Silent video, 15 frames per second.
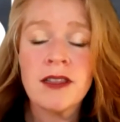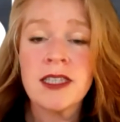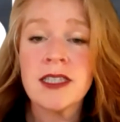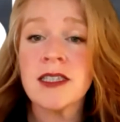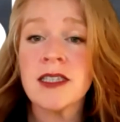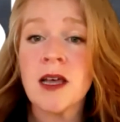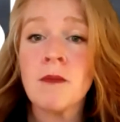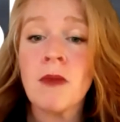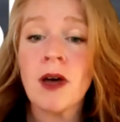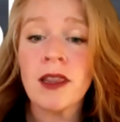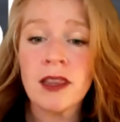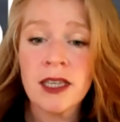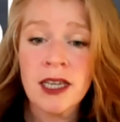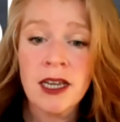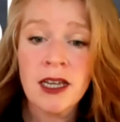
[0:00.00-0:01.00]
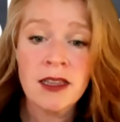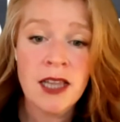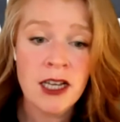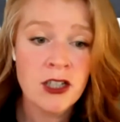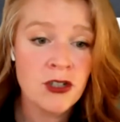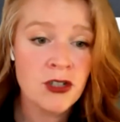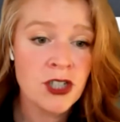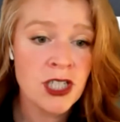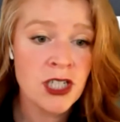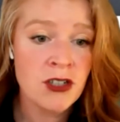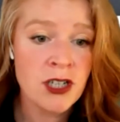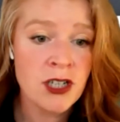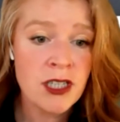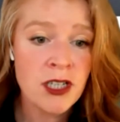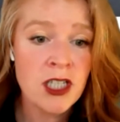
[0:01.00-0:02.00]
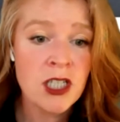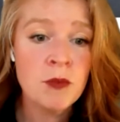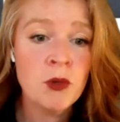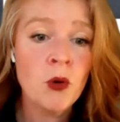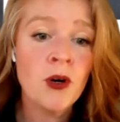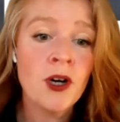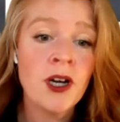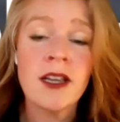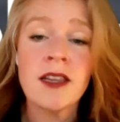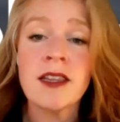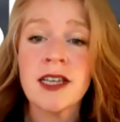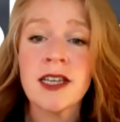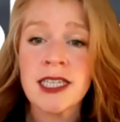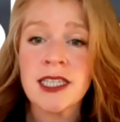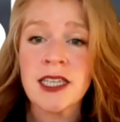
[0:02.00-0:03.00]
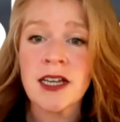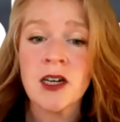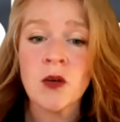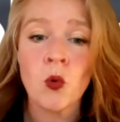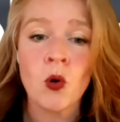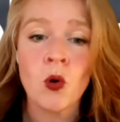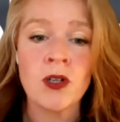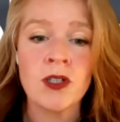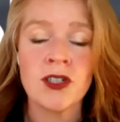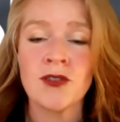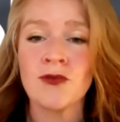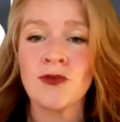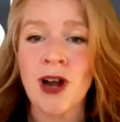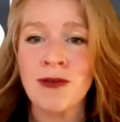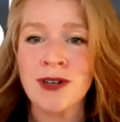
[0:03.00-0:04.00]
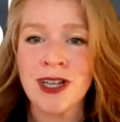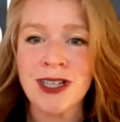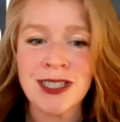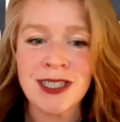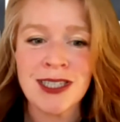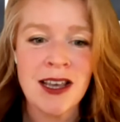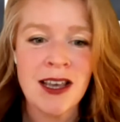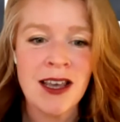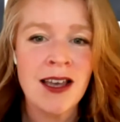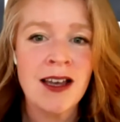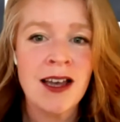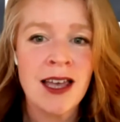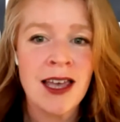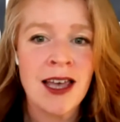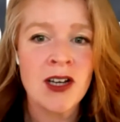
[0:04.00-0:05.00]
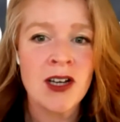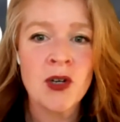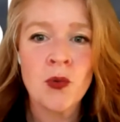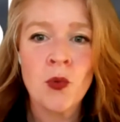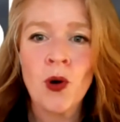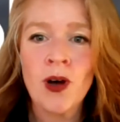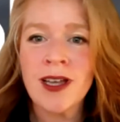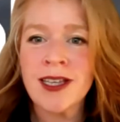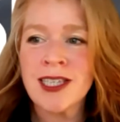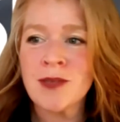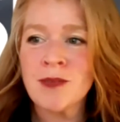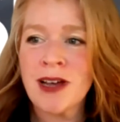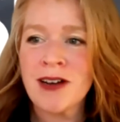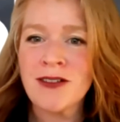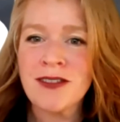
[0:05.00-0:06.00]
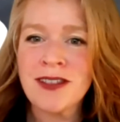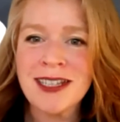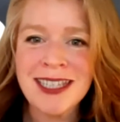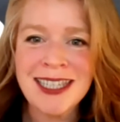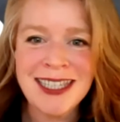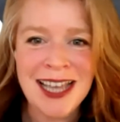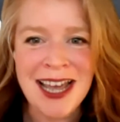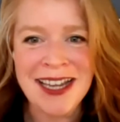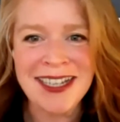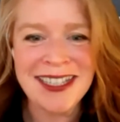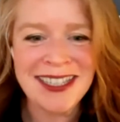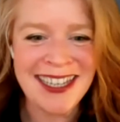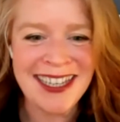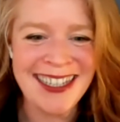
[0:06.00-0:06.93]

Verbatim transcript: This is a monthly lecture series exploring the exciting world around us and what is better than science.